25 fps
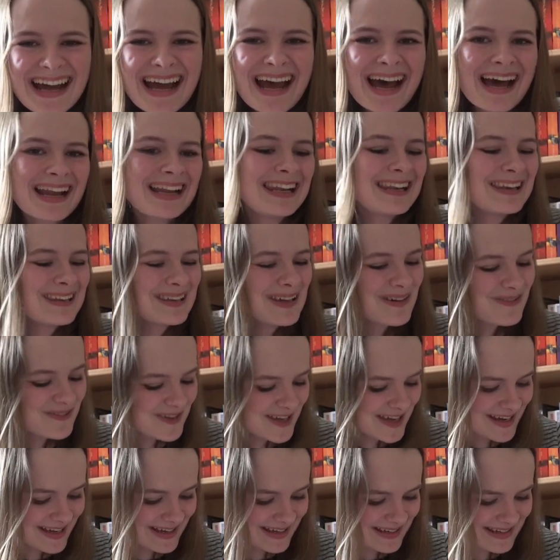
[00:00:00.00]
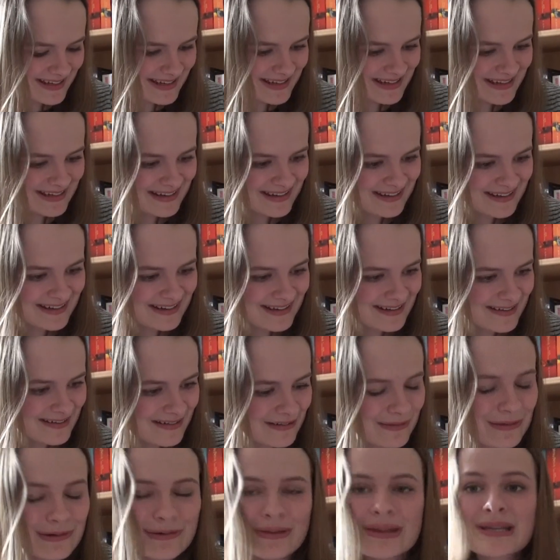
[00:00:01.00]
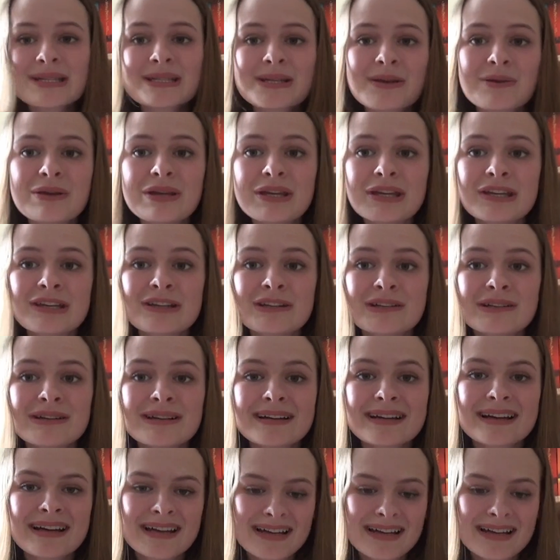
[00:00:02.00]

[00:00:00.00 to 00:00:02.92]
I love it. Oh, they're so cute.